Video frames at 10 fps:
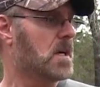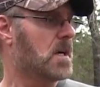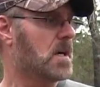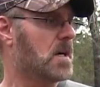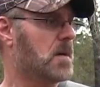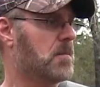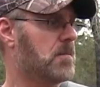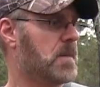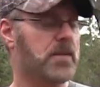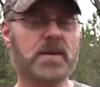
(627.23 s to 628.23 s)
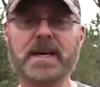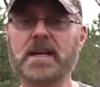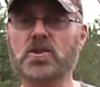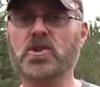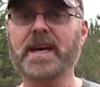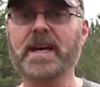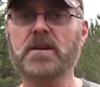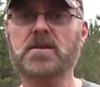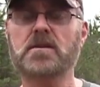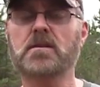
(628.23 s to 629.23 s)
If you get a
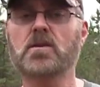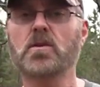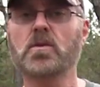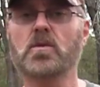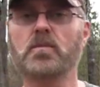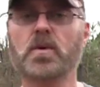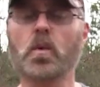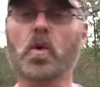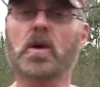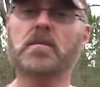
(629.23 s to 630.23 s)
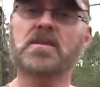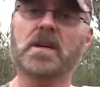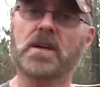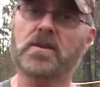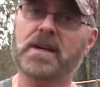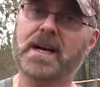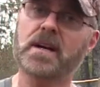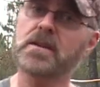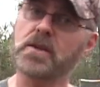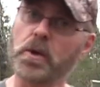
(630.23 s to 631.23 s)
chance to put worms in your
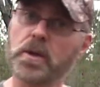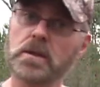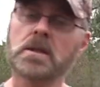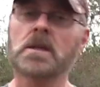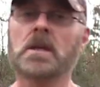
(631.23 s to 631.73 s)
garden, do it.